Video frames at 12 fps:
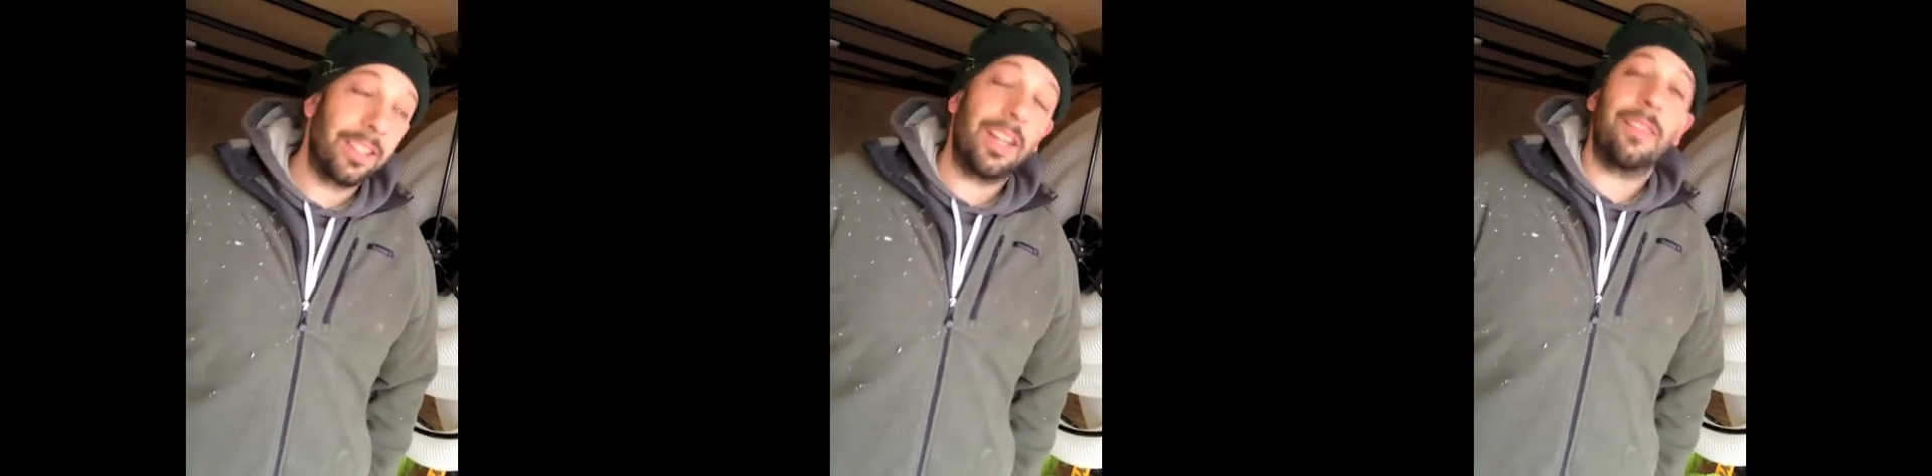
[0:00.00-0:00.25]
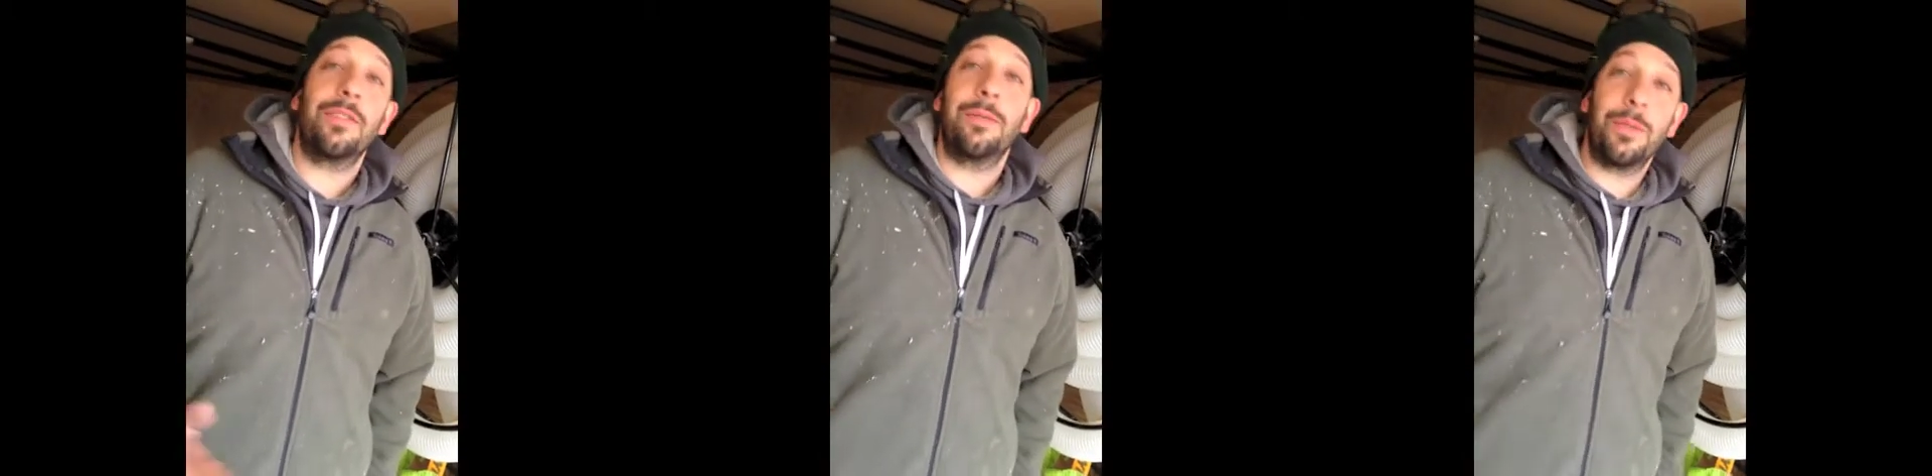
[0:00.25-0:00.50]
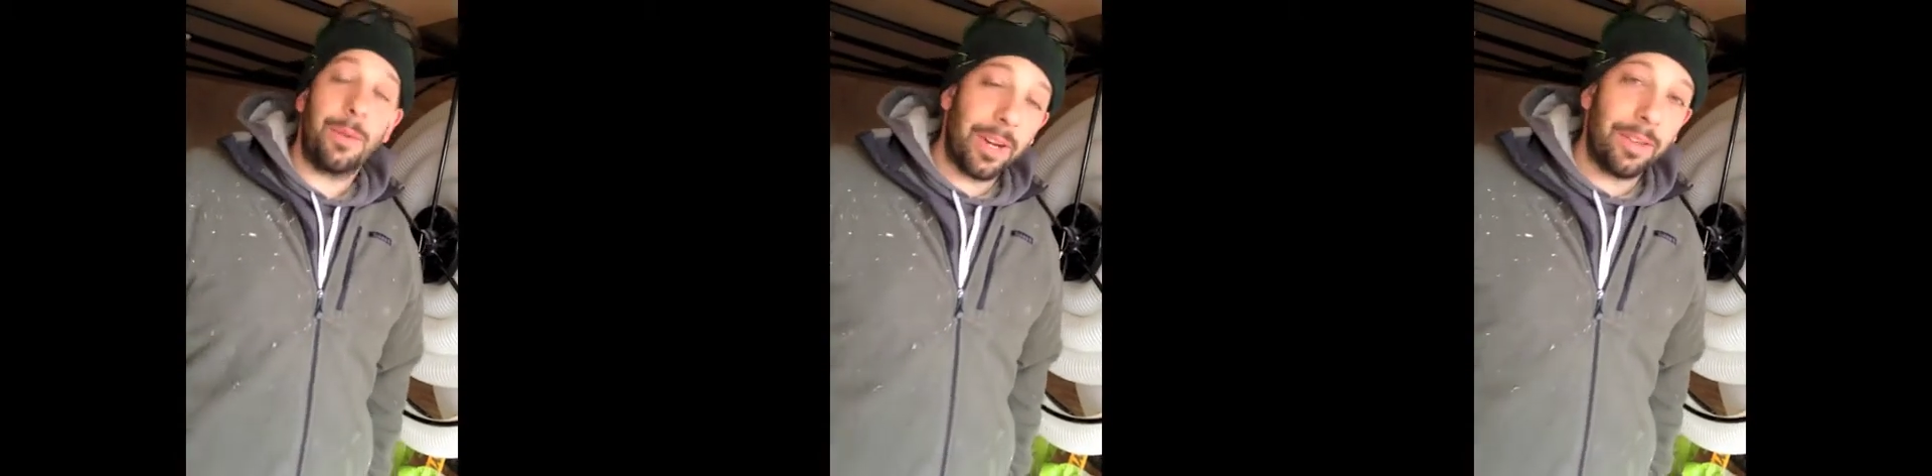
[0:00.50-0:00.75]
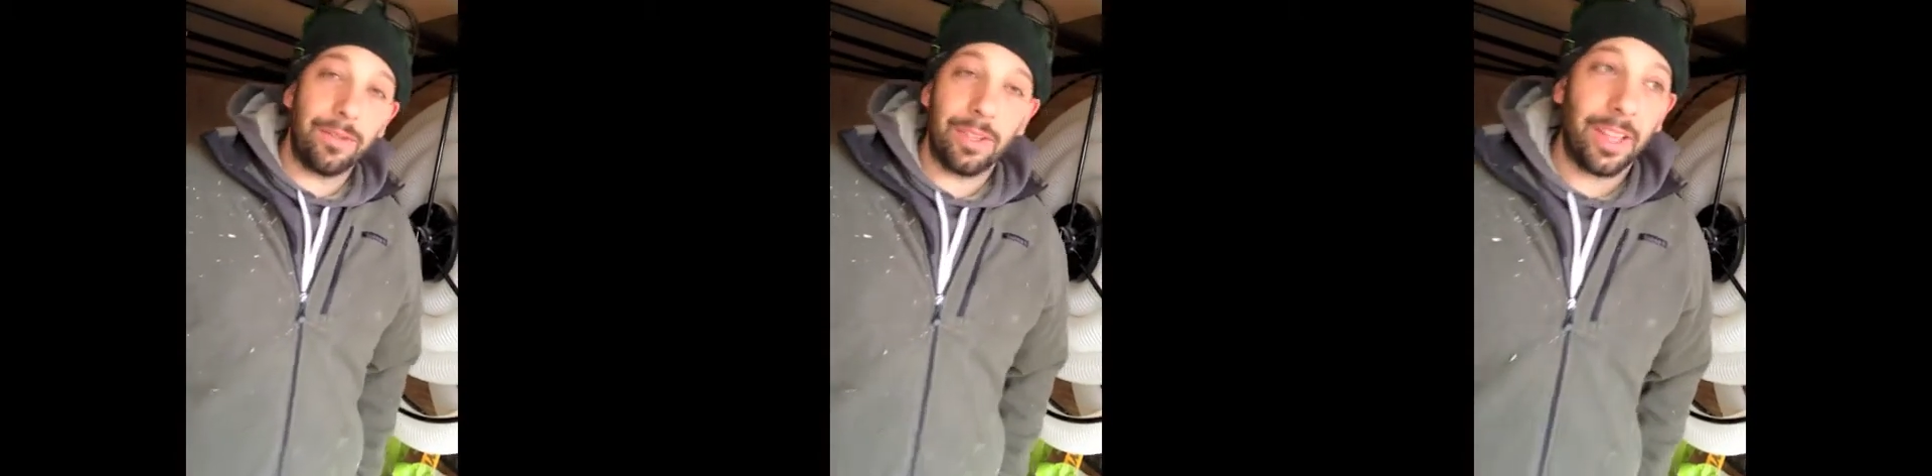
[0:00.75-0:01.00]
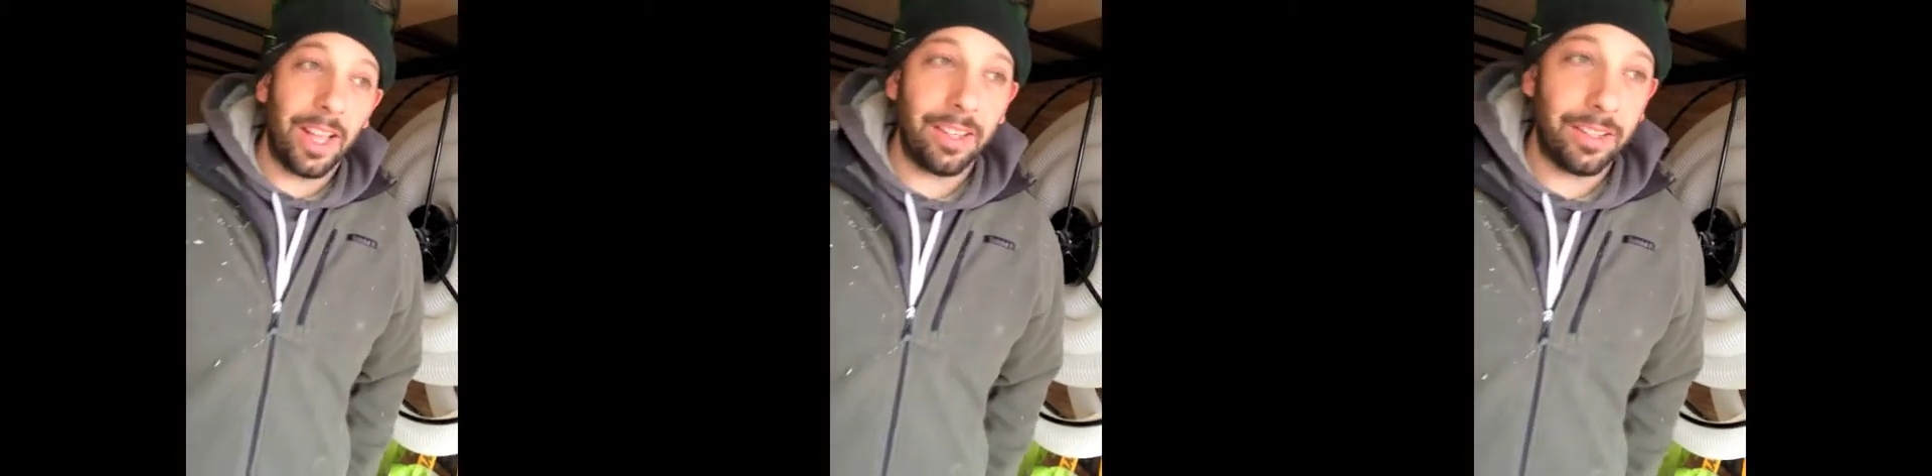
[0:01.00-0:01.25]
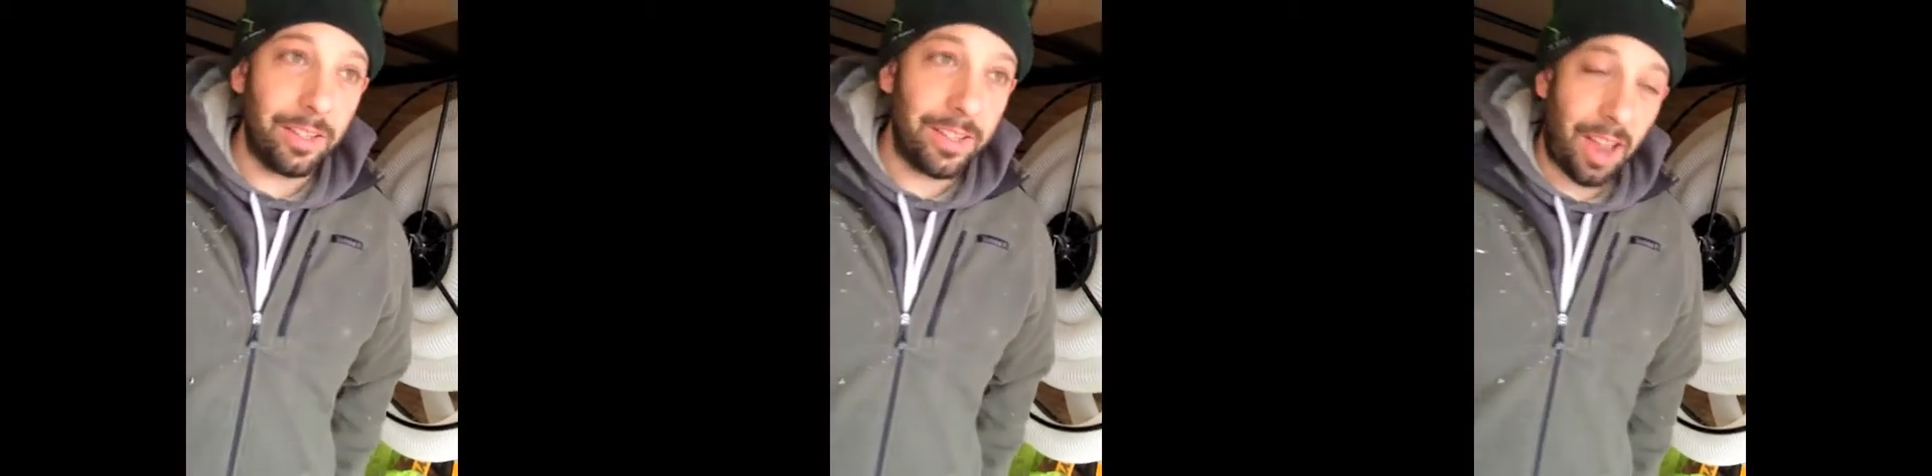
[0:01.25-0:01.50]
you have some 20-foot lengths,
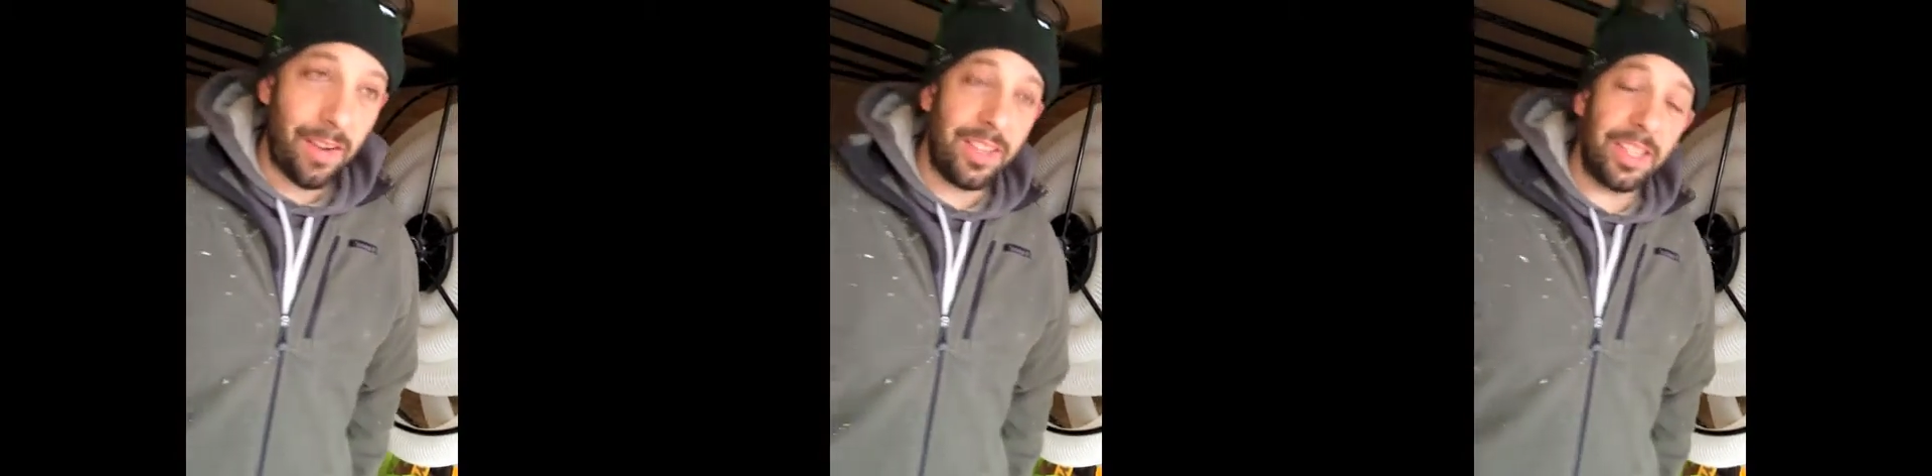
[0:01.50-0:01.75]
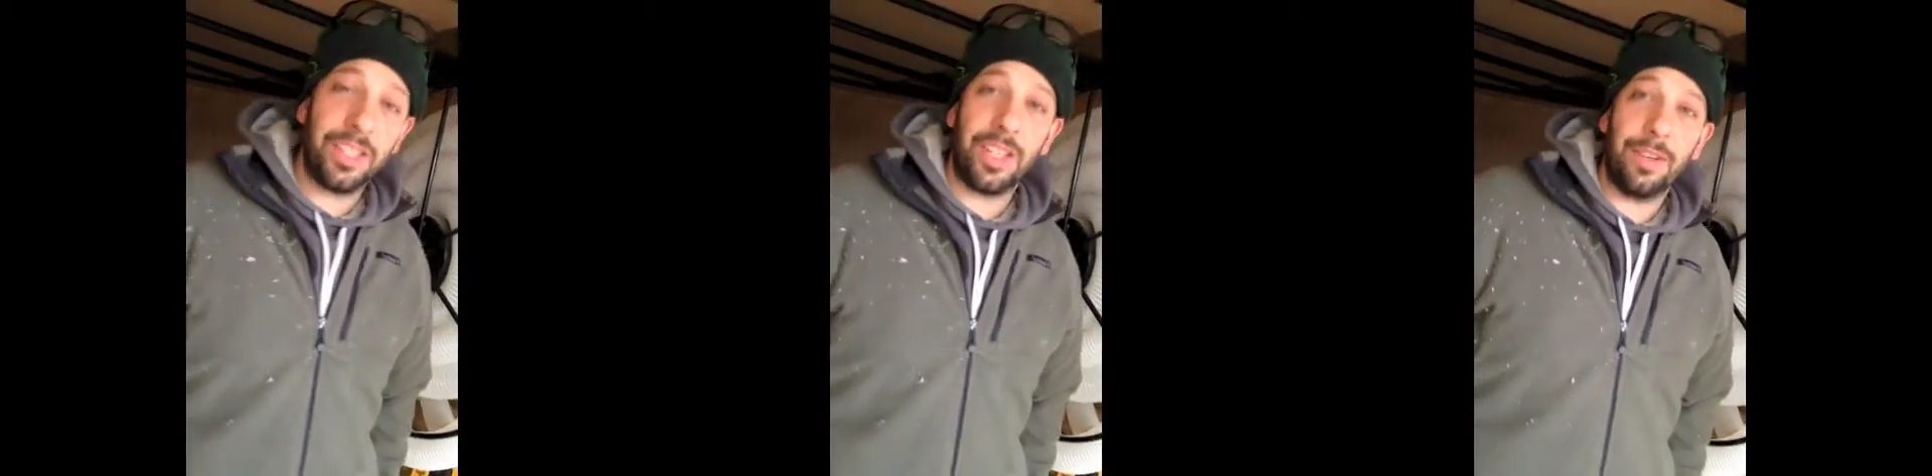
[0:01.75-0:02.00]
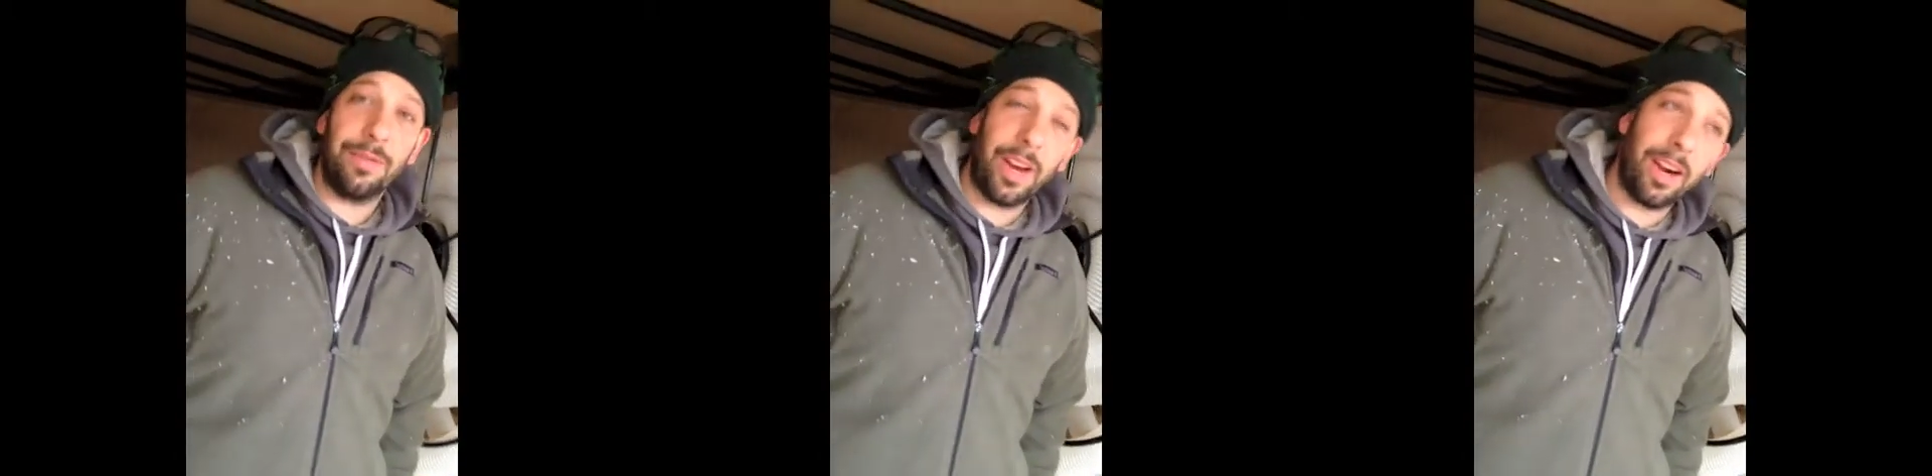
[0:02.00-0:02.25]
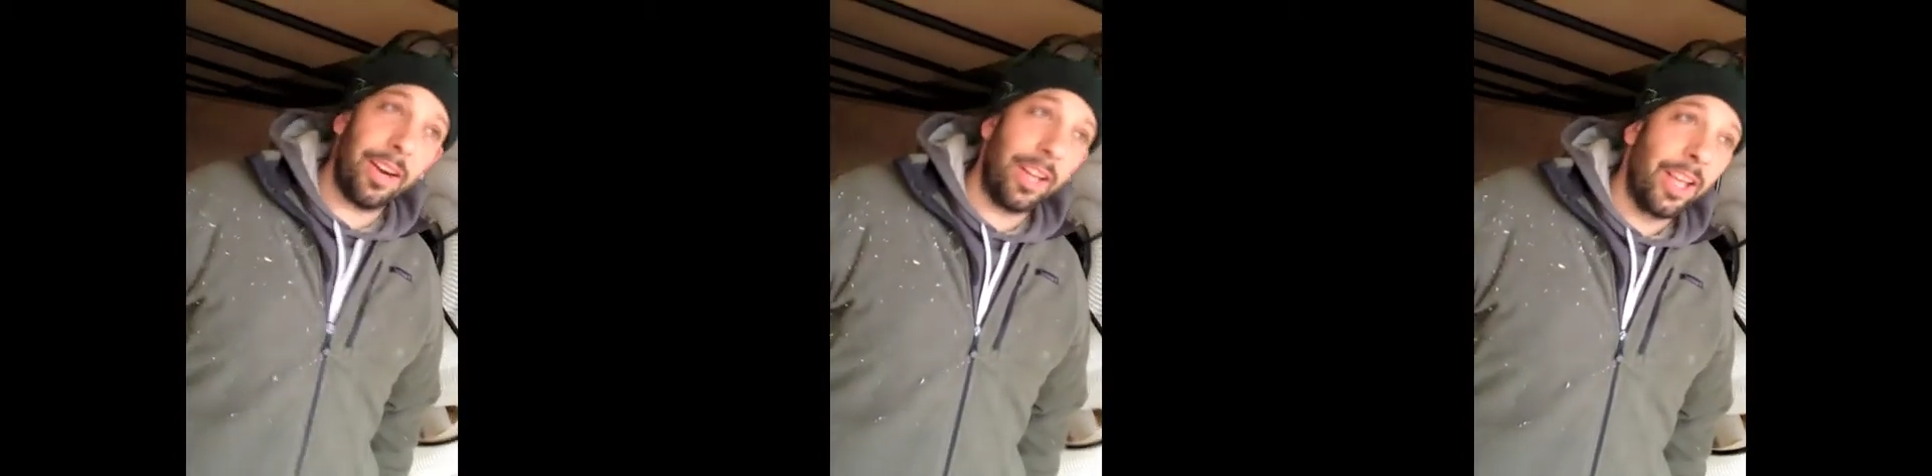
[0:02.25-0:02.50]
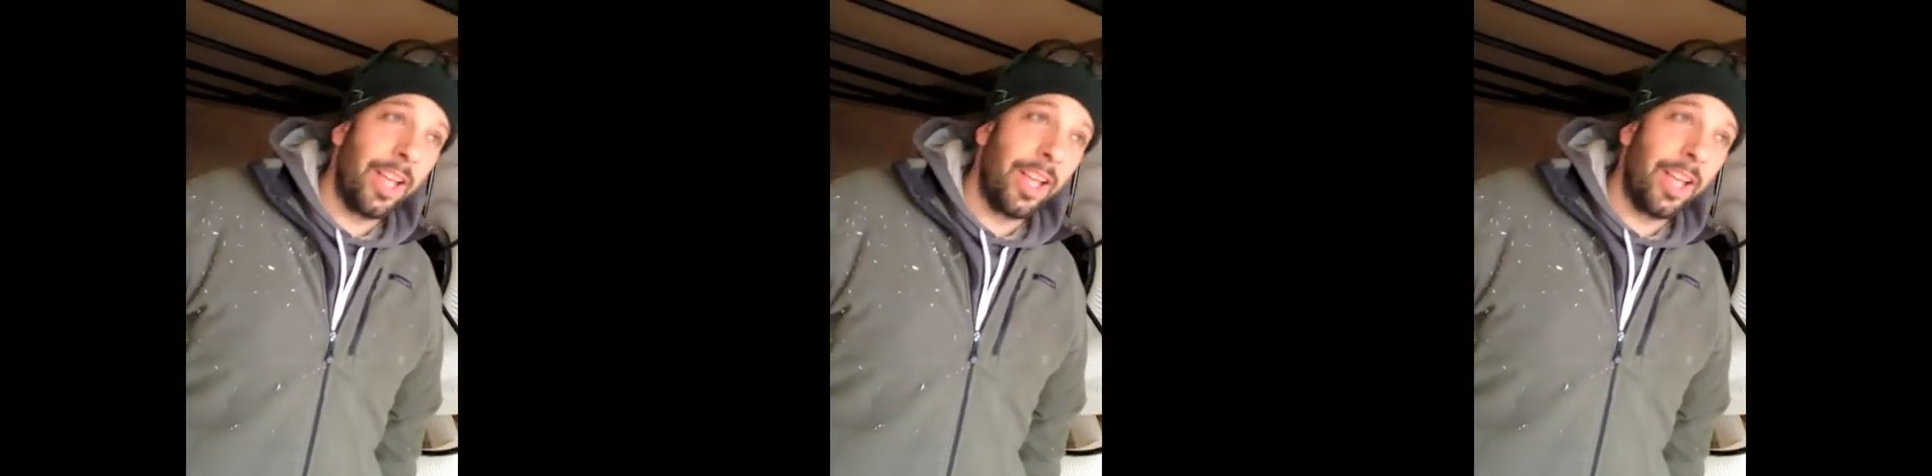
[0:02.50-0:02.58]
so everything's going to vary.